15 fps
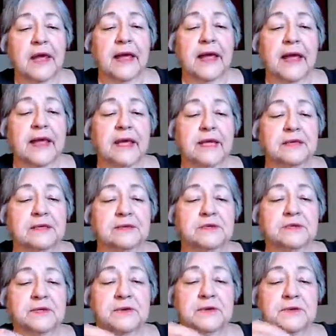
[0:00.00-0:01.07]
And
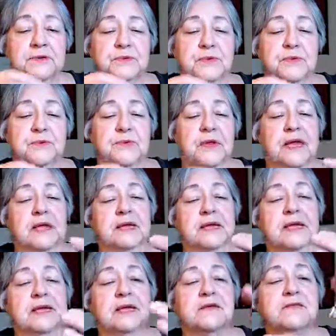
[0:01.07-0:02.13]
so
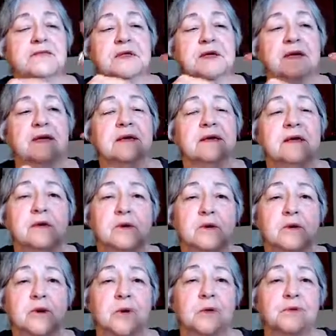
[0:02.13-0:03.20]
anything
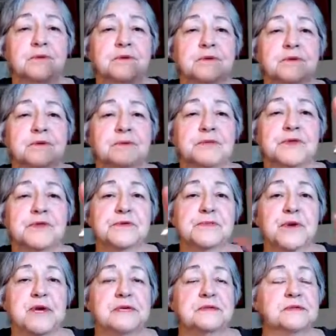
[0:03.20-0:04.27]
goes with the
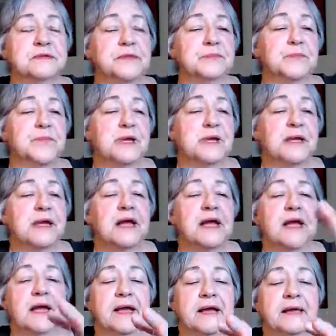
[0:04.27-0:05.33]
pendulum,
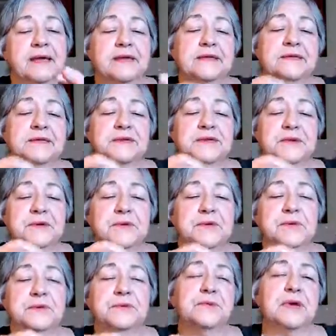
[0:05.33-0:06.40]
and so